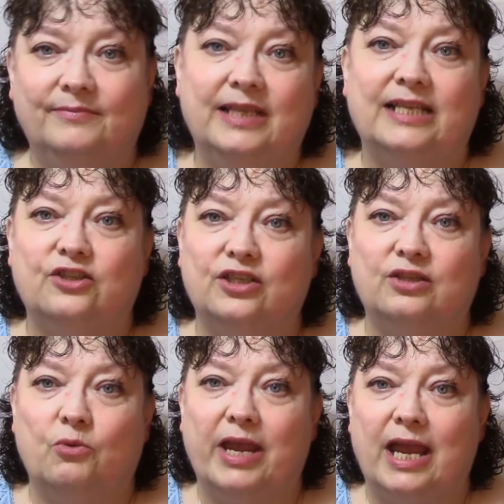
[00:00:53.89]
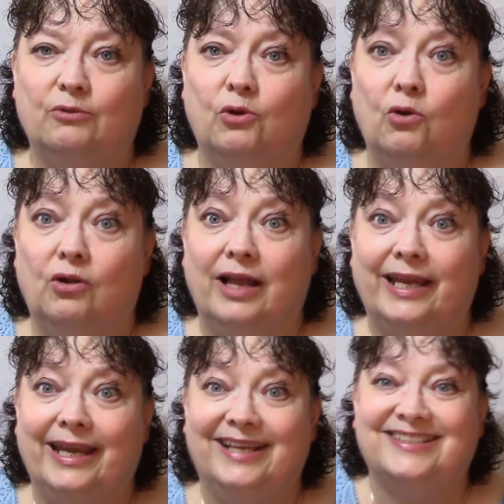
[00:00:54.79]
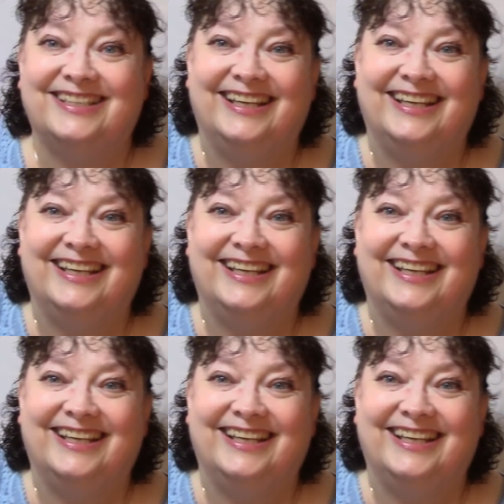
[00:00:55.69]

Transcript: that's just the way I roll, I guess.